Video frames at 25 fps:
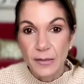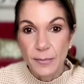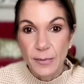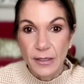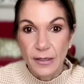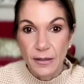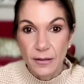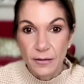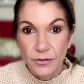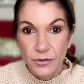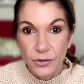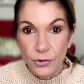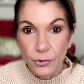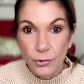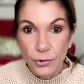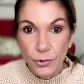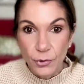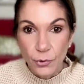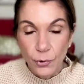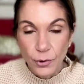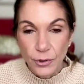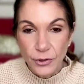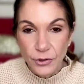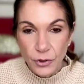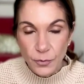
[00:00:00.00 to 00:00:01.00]
because there are
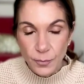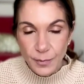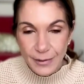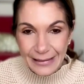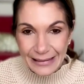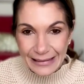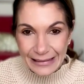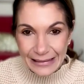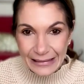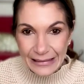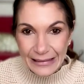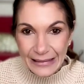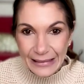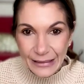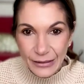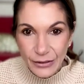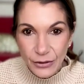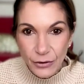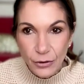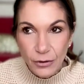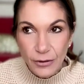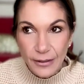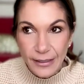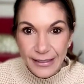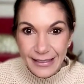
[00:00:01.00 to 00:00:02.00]
going to be
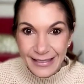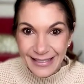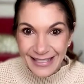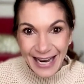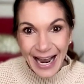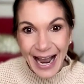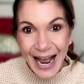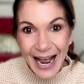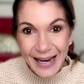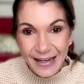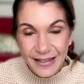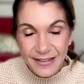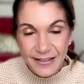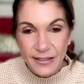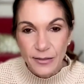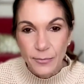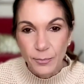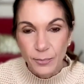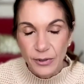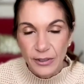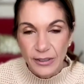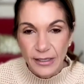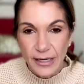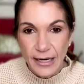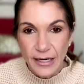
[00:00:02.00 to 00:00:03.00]
legal and tax
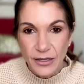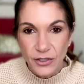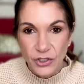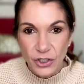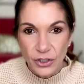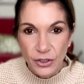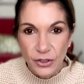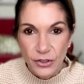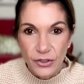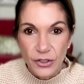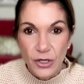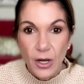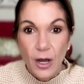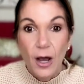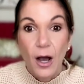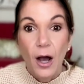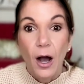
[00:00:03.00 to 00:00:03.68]
implications